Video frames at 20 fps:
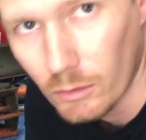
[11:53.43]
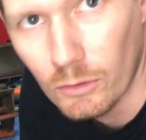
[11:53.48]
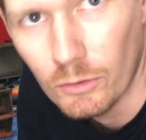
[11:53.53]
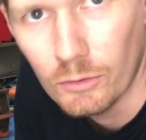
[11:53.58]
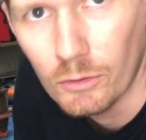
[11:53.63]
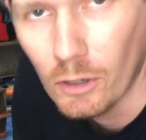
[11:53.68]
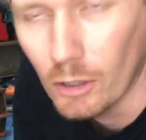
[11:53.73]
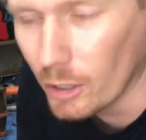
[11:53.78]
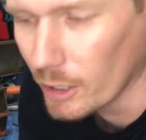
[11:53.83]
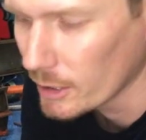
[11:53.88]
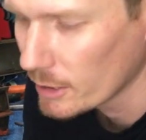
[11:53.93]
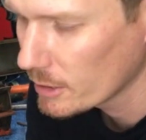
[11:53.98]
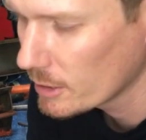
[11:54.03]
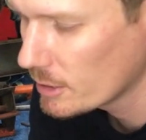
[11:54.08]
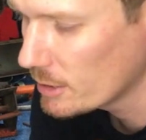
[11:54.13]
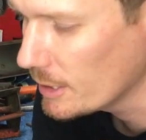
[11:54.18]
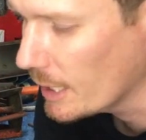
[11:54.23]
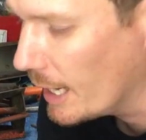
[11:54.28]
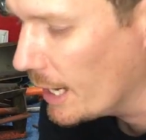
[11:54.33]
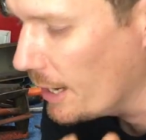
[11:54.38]
Alright,
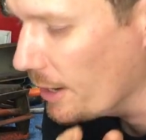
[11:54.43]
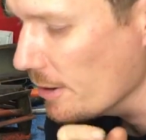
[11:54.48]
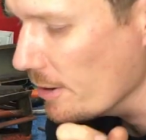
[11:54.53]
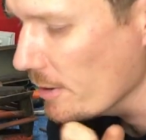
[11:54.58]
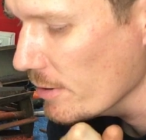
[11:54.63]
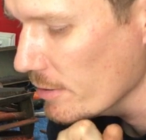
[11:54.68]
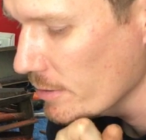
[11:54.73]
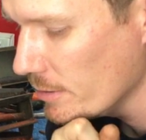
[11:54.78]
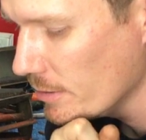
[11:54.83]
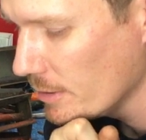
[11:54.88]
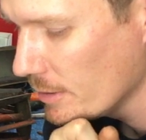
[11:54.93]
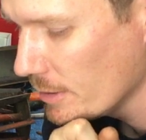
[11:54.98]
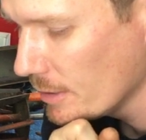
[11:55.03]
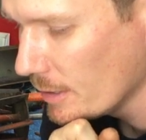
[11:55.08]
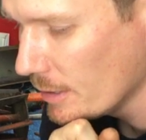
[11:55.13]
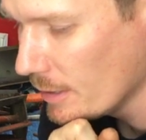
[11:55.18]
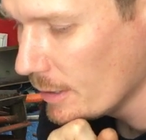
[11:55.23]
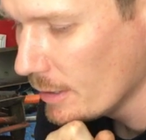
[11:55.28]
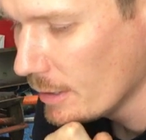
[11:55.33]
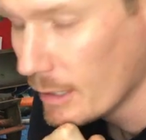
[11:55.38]
so I
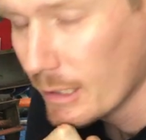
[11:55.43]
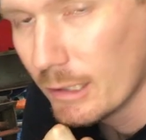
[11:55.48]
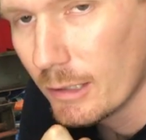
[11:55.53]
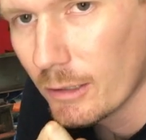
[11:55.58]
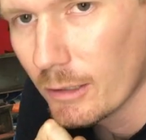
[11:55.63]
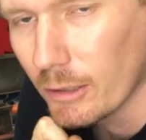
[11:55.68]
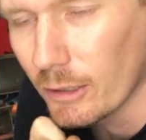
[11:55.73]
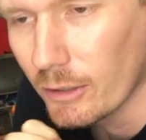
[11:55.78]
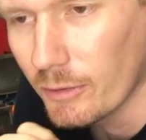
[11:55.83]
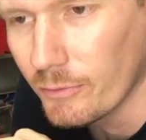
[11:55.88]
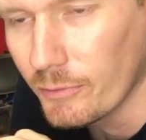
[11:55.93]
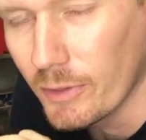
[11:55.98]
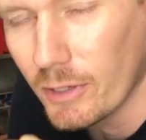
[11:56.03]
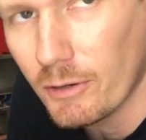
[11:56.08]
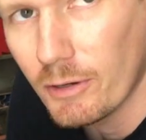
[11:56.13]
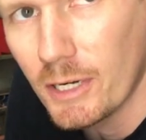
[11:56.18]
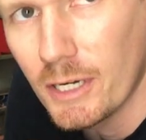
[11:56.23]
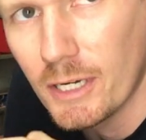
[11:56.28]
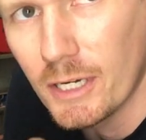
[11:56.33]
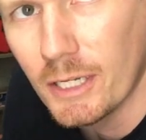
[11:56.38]

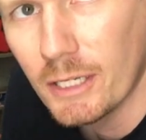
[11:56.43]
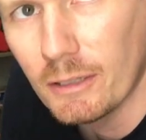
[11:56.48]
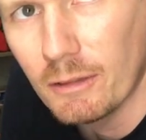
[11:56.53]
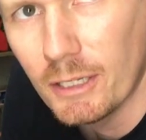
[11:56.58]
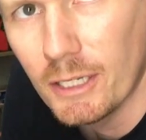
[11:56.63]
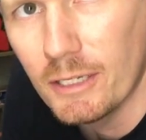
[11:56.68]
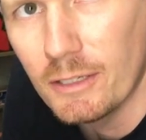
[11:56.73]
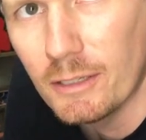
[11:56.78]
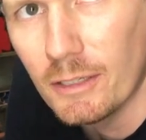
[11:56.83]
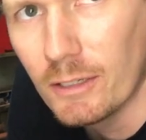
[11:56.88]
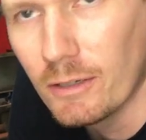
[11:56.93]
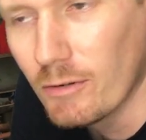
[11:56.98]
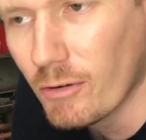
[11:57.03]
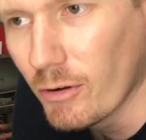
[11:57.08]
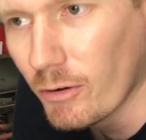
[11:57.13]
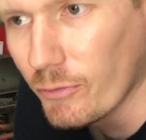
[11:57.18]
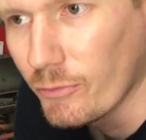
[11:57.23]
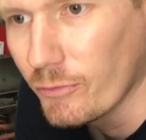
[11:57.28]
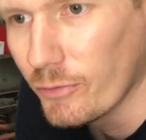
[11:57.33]
very nearly did not